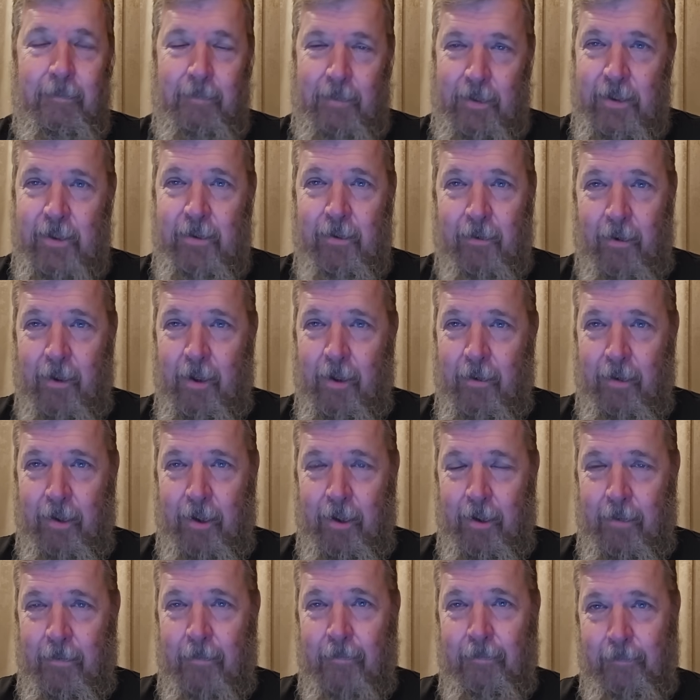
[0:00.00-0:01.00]
The store
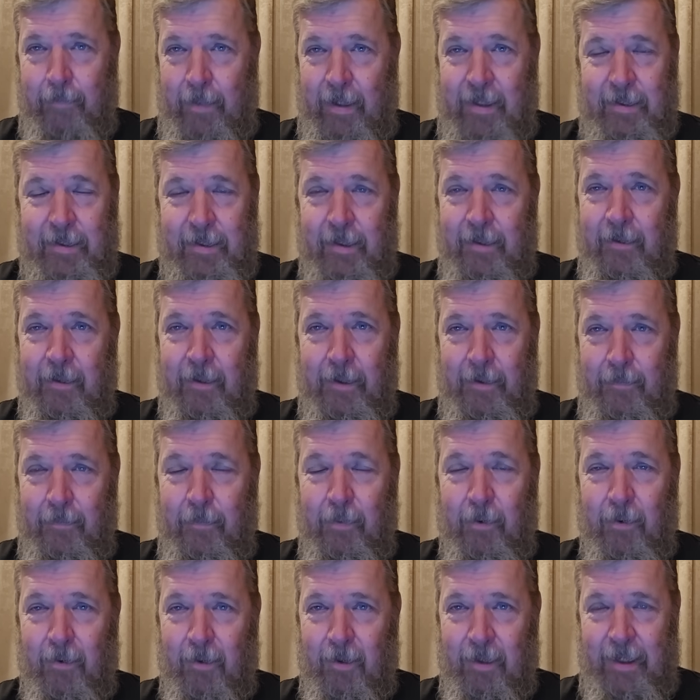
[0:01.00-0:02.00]
owner, basically
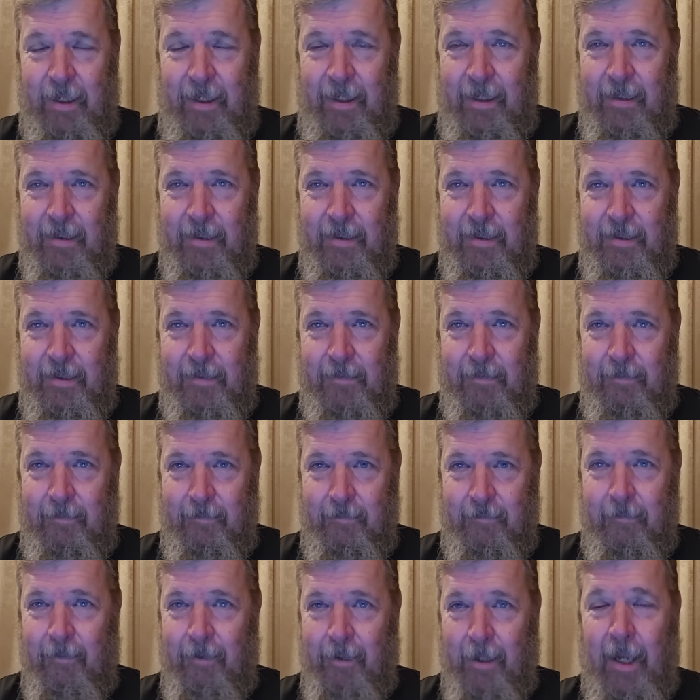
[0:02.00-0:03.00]
pulled his
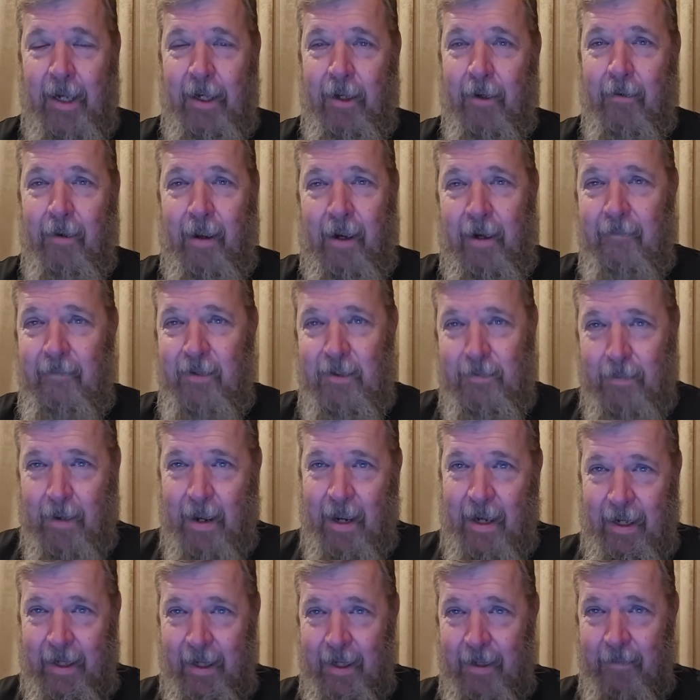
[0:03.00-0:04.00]
lighter out of his
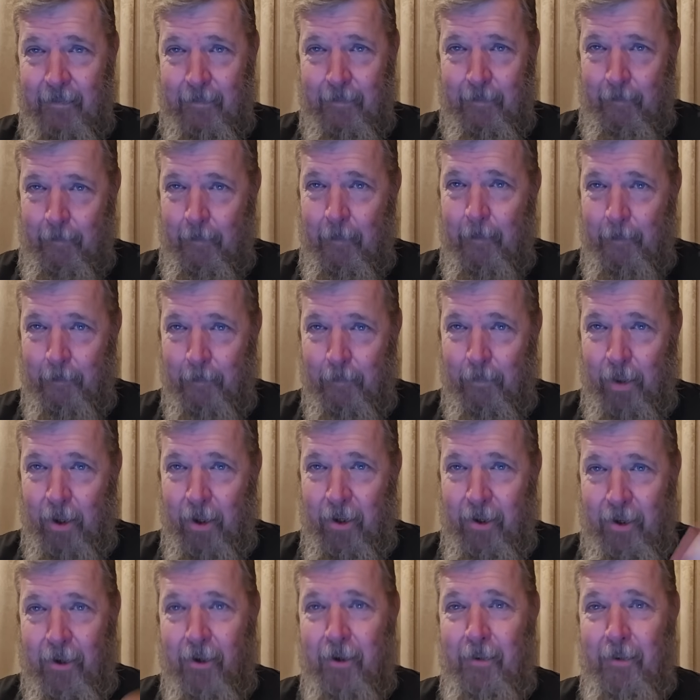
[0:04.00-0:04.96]
pocket and burned